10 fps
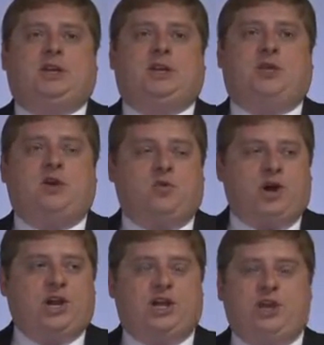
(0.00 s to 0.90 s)
You don't
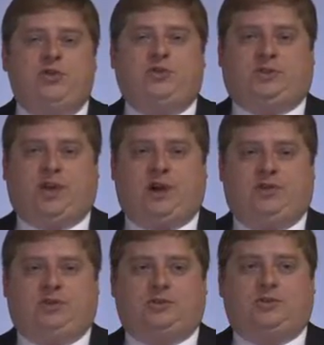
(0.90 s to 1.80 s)
want to use
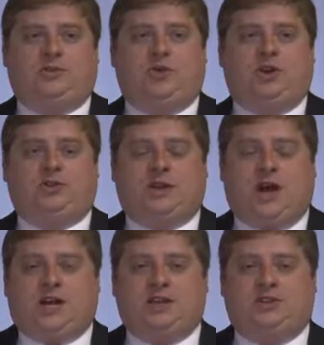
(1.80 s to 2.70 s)
those. When you're
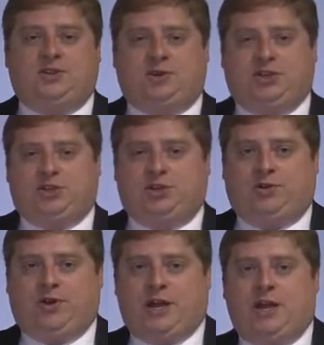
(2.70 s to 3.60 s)
talking to a
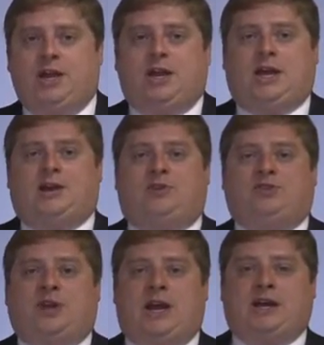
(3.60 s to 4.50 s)
jury and you're
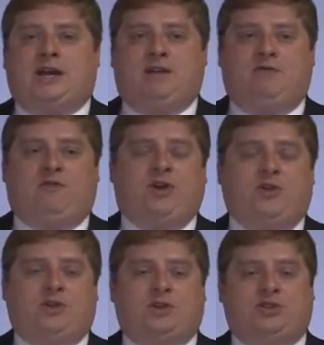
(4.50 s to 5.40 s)
trying to
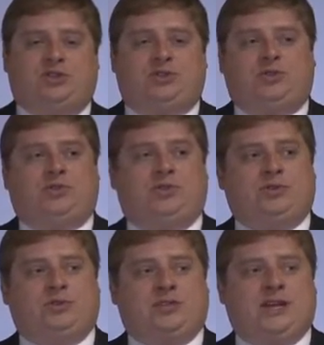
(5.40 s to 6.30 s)
invoke the
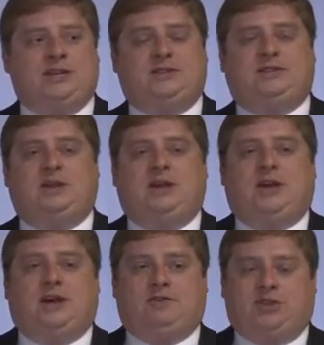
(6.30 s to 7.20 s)
juror's sense
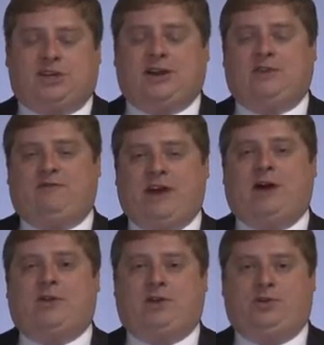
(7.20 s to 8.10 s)
of shared
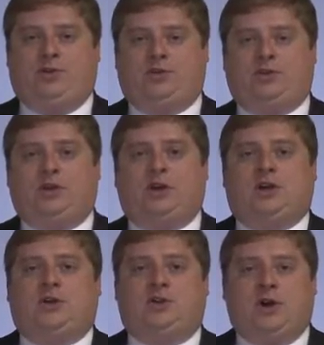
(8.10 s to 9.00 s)
values,
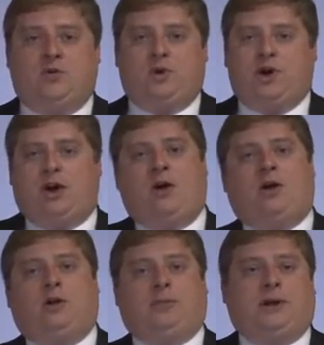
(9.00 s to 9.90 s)
you don't want to
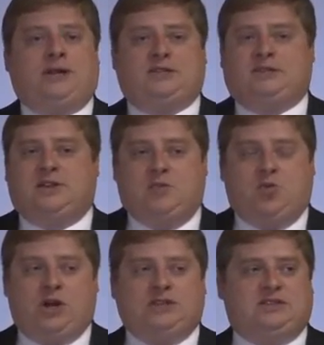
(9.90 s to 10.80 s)
harp on
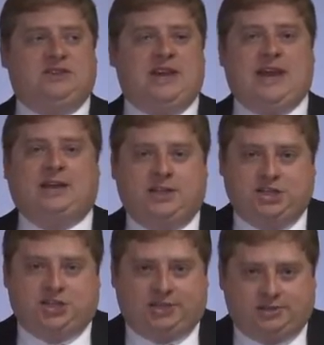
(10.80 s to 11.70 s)
someone's
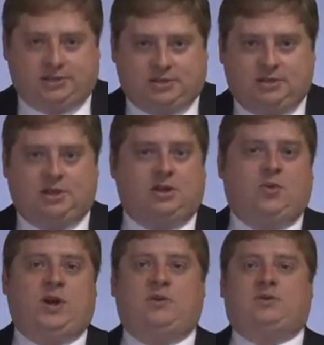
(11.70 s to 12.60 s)
negligence.
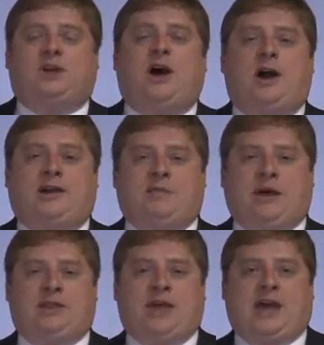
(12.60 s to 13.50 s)
We don't talk
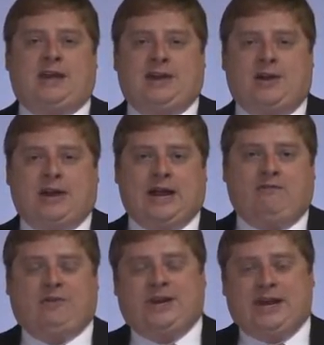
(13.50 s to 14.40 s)
about that in our
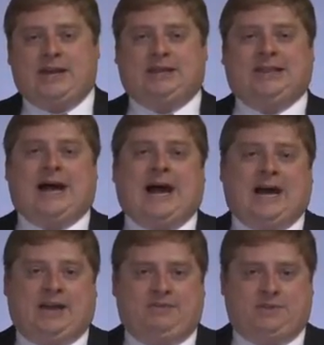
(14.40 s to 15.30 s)
everyday
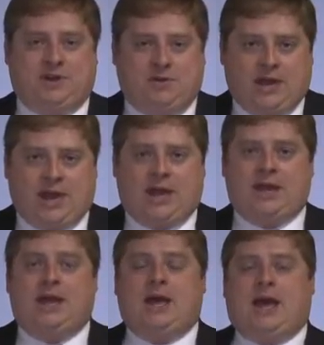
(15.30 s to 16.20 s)
lives, okay?